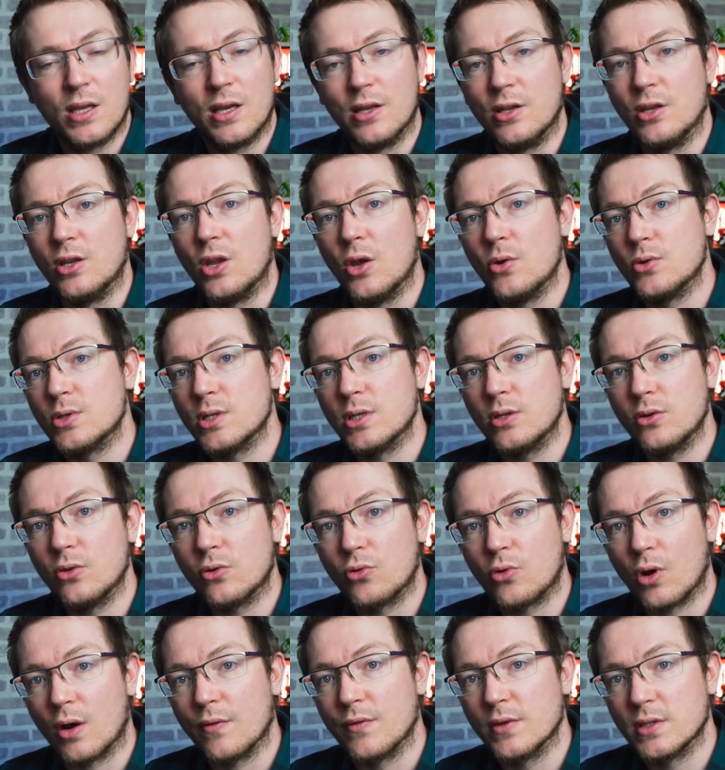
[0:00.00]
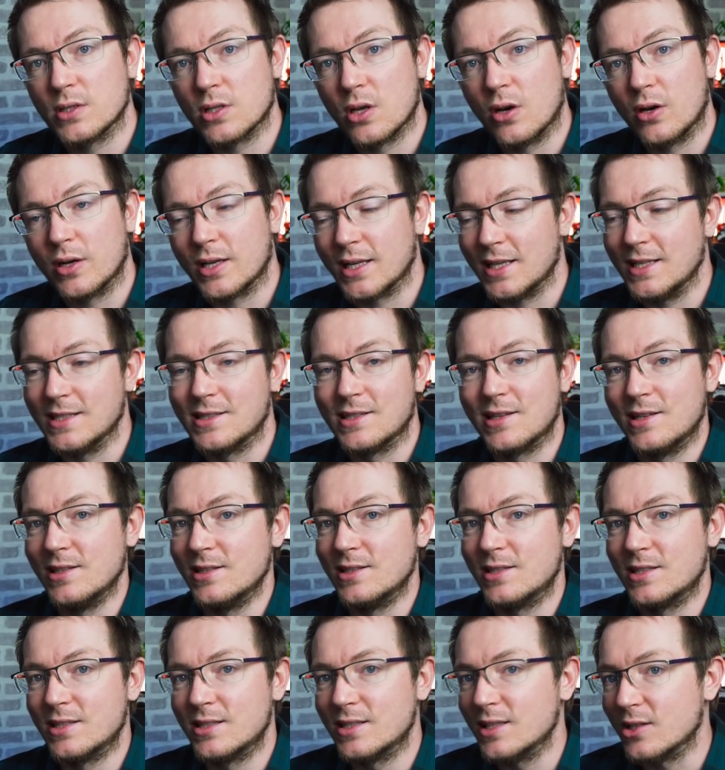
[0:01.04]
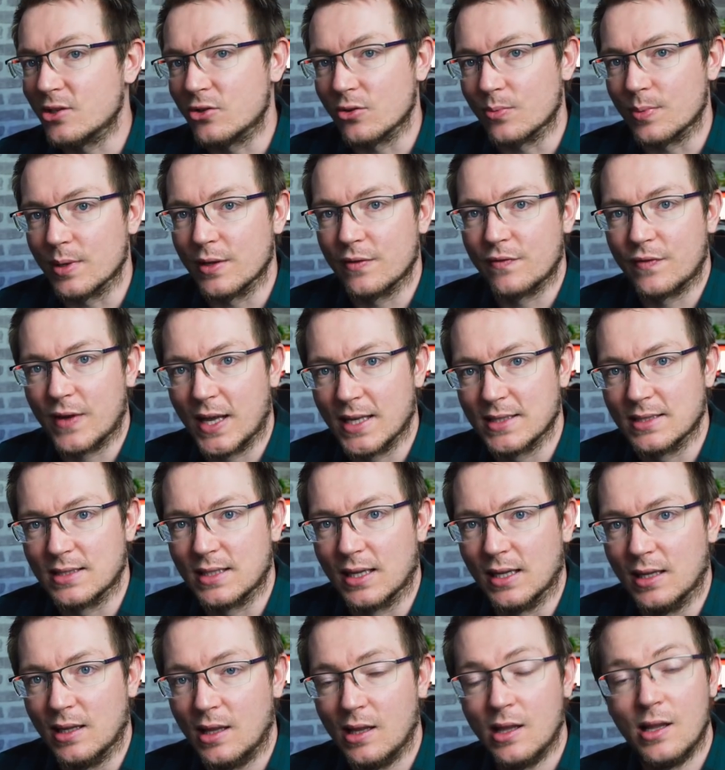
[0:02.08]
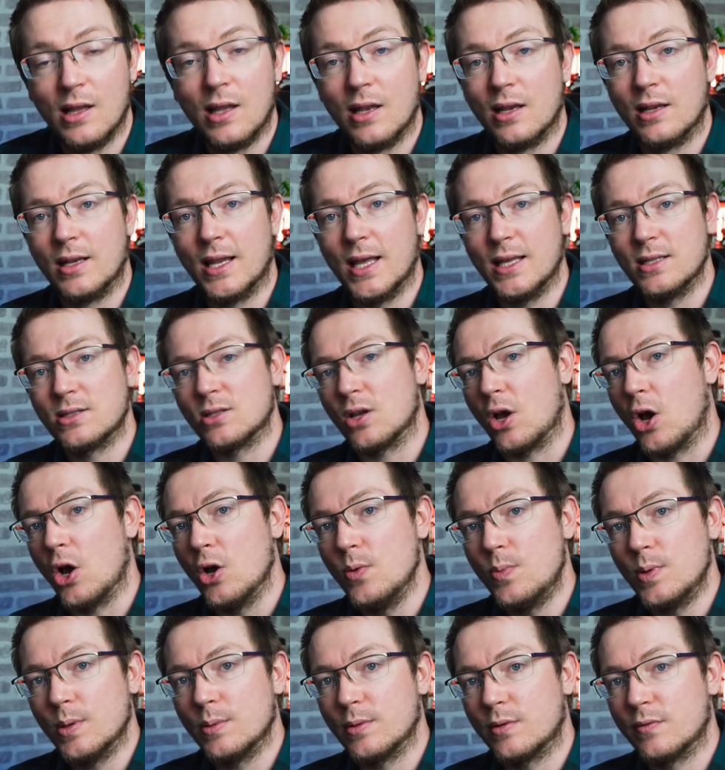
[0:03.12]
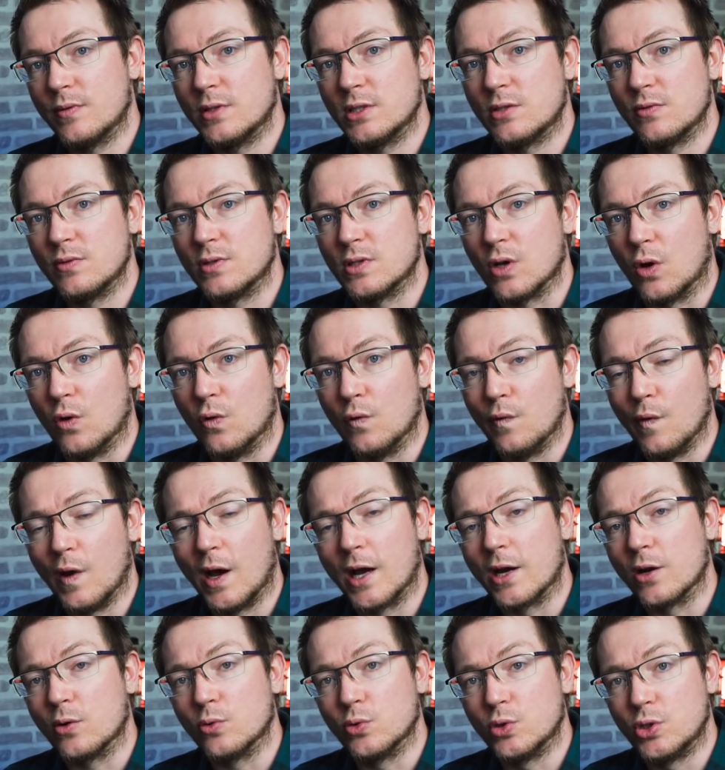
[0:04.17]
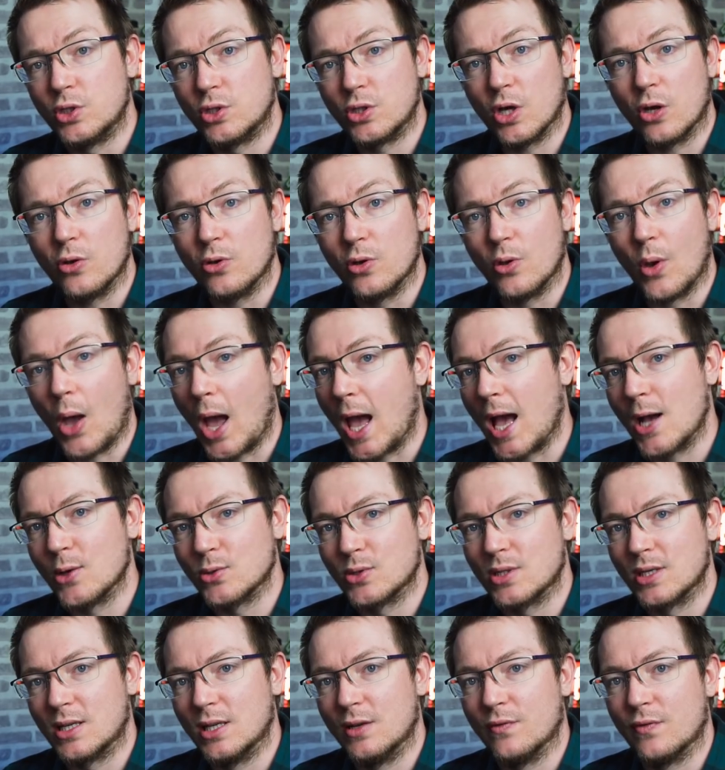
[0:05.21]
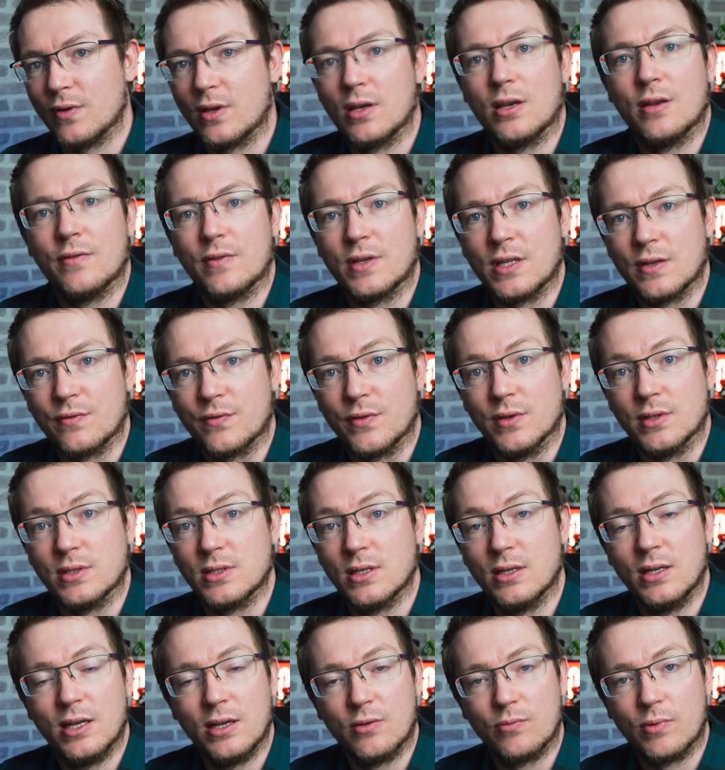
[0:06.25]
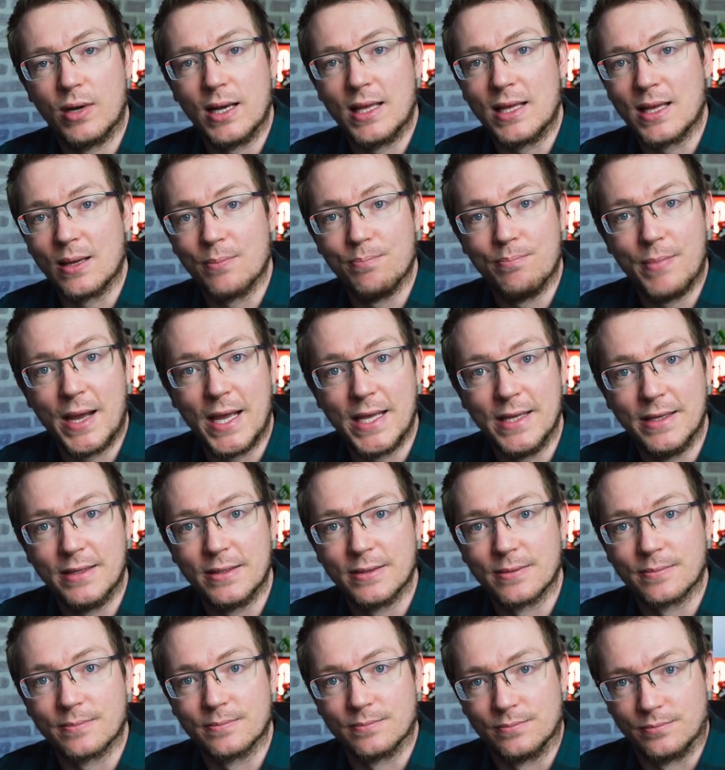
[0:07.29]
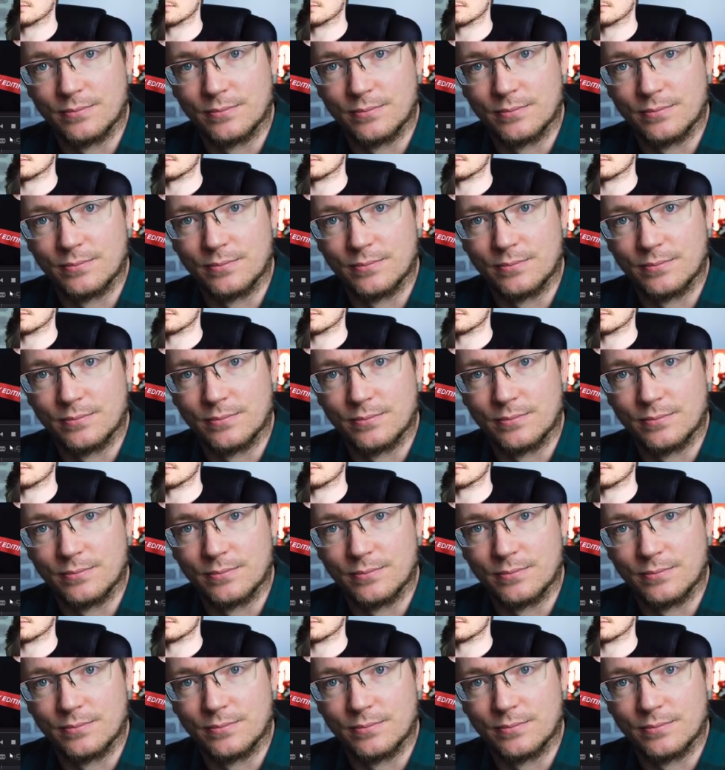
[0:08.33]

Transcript: And using your graphics card is considerably faster. Let's open up DaVinci Resolve and I'll show you how significant of a difference it really can make.